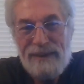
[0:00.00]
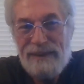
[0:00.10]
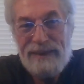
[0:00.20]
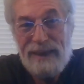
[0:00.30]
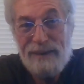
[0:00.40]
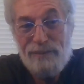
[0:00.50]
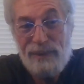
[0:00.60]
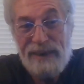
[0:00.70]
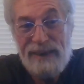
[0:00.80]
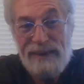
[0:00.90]
You got to
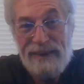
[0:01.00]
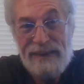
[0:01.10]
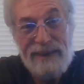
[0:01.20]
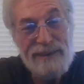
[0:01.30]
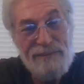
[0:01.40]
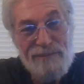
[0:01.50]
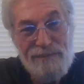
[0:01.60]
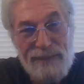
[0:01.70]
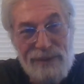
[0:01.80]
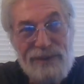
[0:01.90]
pray.
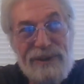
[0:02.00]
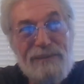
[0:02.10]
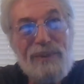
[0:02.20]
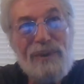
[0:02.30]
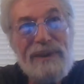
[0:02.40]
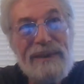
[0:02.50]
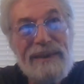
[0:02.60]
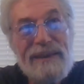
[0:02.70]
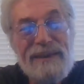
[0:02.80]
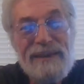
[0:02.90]
And most
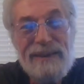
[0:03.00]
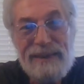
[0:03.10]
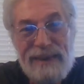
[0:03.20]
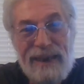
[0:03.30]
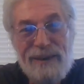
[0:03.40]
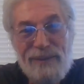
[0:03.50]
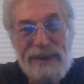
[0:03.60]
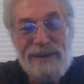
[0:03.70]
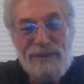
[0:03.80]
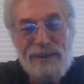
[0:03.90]
importantly, you got to
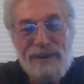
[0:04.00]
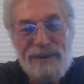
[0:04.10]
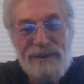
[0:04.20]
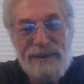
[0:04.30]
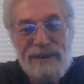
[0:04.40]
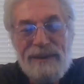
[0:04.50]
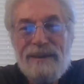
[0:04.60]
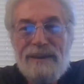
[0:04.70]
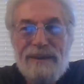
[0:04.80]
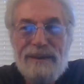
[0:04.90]
read the word.
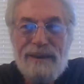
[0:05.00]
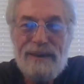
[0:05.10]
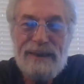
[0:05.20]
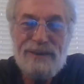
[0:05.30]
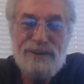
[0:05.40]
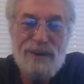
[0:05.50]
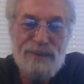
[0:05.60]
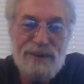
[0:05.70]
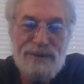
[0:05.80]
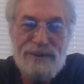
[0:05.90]
All right, that's all,
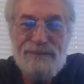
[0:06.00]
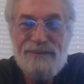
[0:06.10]
folks.